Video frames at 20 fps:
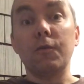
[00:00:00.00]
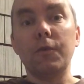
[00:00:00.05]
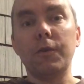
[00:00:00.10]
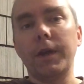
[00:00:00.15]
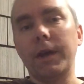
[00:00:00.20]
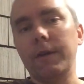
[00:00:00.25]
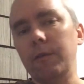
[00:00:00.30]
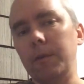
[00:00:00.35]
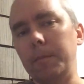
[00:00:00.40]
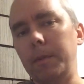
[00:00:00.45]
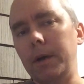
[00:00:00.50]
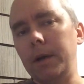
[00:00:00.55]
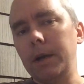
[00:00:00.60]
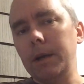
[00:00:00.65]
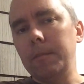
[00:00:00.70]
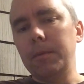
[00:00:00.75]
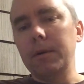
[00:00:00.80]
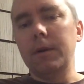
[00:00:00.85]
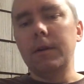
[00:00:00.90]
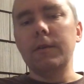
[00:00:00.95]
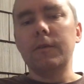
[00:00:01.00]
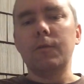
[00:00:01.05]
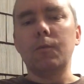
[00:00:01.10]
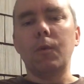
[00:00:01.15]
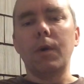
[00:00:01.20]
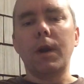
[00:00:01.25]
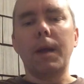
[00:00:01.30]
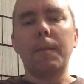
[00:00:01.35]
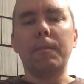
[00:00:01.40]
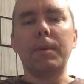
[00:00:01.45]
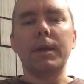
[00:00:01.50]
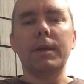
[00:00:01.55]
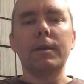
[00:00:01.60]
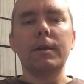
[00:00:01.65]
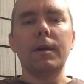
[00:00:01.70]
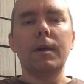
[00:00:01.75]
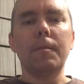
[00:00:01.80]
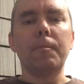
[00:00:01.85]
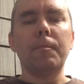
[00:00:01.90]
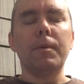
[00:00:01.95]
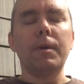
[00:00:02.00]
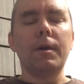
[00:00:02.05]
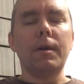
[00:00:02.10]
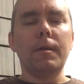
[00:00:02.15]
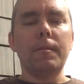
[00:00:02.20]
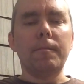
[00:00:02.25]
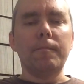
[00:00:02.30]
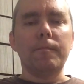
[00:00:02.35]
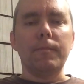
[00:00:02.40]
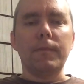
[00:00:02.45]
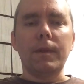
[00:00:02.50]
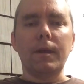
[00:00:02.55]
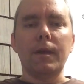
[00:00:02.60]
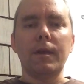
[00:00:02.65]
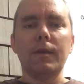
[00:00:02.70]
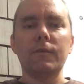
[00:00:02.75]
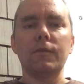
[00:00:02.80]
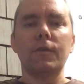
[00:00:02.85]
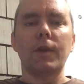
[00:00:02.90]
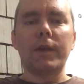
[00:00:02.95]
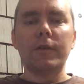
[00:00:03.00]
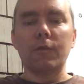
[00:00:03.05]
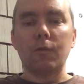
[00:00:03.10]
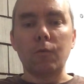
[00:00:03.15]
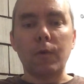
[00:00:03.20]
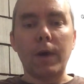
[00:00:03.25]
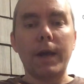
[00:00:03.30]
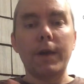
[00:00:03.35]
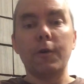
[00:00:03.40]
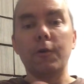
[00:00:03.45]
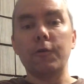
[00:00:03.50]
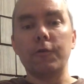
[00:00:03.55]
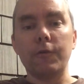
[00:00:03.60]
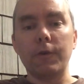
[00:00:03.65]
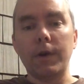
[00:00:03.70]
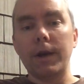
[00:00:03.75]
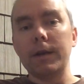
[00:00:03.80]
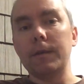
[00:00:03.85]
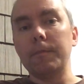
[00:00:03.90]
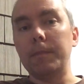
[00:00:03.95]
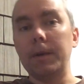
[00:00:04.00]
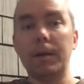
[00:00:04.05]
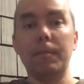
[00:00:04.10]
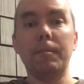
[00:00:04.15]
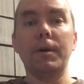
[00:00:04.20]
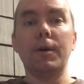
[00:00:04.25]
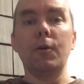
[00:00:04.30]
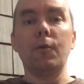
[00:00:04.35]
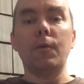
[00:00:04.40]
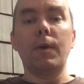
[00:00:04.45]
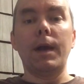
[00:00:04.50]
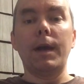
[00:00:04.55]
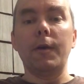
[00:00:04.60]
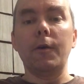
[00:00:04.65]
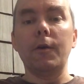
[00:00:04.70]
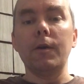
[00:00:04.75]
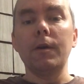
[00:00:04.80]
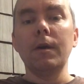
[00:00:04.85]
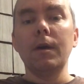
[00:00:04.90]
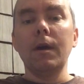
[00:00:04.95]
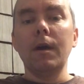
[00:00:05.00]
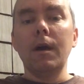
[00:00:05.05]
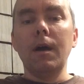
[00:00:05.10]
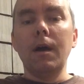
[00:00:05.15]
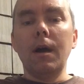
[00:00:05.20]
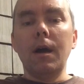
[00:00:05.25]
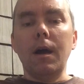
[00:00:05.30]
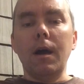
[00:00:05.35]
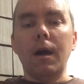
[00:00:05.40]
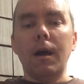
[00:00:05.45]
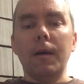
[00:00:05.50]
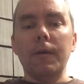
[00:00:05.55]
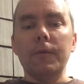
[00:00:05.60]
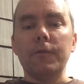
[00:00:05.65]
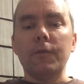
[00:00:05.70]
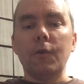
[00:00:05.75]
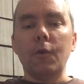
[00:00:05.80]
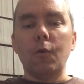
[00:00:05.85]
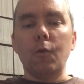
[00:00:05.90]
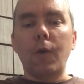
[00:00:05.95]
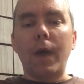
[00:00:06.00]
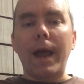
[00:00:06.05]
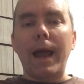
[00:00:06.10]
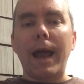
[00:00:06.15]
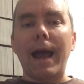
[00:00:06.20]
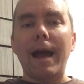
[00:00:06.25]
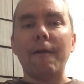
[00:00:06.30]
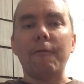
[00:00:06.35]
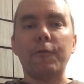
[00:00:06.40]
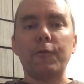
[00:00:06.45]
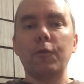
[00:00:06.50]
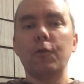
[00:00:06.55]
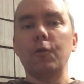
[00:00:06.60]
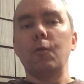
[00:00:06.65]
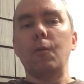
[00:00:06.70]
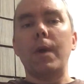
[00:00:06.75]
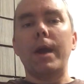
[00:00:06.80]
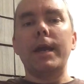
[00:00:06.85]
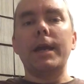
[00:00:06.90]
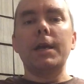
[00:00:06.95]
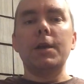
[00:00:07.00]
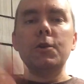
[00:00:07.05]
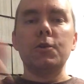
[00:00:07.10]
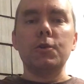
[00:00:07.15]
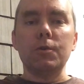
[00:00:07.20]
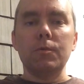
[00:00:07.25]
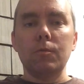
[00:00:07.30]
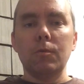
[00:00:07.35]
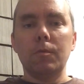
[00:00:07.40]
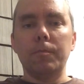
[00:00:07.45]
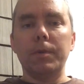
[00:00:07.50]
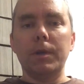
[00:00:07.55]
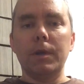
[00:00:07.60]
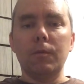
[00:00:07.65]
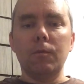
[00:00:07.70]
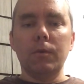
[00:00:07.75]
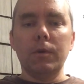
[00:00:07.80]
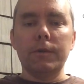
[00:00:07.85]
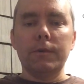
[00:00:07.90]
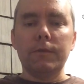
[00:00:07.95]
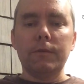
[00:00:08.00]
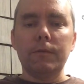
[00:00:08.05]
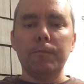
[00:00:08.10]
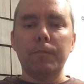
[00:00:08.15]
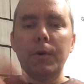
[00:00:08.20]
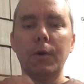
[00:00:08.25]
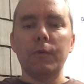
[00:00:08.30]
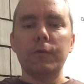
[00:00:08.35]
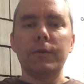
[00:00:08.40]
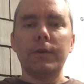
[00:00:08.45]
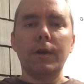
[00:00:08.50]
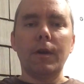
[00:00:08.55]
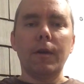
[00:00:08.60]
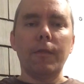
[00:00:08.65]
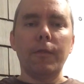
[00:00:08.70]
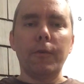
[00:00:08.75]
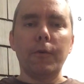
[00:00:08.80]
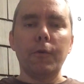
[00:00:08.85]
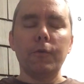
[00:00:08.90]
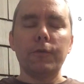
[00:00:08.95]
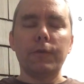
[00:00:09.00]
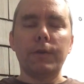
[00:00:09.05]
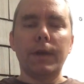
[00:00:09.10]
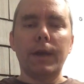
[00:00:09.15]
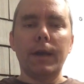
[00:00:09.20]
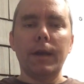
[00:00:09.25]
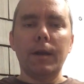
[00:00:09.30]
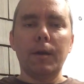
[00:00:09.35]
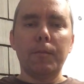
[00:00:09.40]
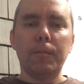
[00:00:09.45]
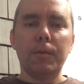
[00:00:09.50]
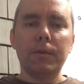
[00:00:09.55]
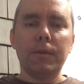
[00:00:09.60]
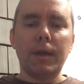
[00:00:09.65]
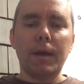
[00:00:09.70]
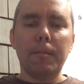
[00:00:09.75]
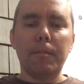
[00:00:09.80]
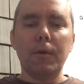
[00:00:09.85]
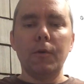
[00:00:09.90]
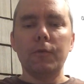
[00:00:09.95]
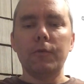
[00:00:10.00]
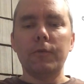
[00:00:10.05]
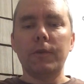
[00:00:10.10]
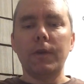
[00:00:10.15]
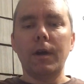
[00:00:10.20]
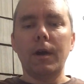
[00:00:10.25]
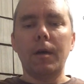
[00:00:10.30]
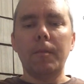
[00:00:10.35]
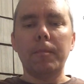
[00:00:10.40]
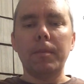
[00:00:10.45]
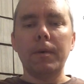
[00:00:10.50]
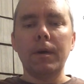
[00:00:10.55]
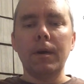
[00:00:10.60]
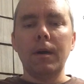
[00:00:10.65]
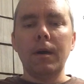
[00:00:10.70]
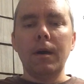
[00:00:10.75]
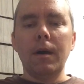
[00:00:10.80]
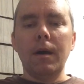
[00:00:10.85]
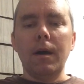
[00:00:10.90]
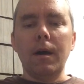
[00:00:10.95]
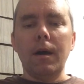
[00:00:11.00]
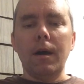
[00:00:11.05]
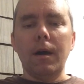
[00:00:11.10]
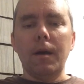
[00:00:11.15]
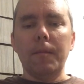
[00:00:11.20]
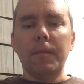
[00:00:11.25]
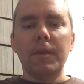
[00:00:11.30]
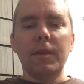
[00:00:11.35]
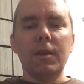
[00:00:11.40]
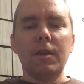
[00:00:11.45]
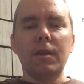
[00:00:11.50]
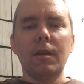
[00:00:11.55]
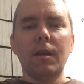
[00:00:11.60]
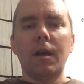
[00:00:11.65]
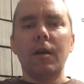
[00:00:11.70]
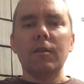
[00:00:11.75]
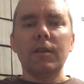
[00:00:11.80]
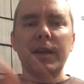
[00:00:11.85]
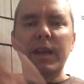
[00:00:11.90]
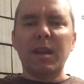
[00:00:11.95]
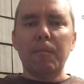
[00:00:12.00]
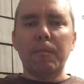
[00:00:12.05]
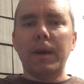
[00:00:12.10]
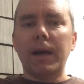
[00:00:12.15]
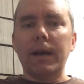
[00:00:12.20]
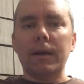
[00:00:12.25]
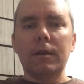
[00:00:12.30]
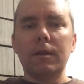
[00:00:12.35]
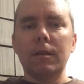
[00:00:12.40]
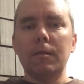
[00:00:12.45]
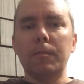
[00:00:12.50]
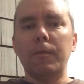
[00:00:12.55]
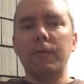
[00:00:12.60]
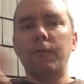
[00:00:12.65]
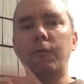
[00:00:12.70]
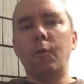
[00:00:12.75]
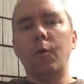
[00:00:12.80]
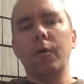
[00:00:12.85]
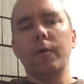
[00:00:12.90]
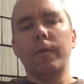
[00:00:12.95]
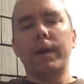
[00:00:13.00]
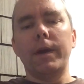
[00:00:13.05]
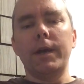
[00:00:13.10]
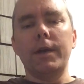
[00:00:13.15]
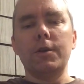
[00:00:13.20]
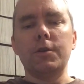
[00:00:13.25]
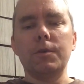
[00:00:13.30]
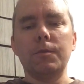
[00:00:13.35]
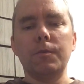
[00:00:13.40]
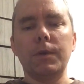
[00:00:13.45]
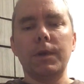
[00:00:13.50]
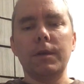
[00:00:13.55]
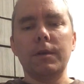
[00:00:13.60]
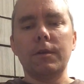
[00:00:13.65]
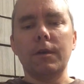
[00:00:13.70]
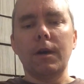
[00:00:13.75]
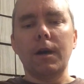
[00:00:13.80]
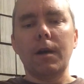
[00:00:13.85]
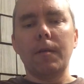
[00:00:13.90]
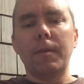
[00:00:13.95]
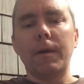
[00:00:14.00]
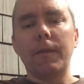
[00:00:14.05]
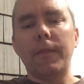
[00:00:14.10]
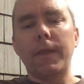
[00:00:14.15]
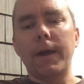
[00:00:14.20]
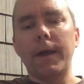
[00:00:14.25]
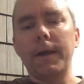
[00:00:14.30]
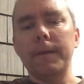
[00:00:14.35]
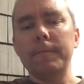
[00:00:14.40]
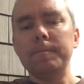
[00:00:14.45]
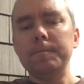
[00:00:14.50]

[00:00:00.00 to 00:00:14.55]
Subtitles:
to everybody, but it's what I picked up as a writer trying to be a better writer. So after Rage will be what's posting on Thursday, and I'll put that post up, and then I'll link it back to the before Rage, and we can talk about that.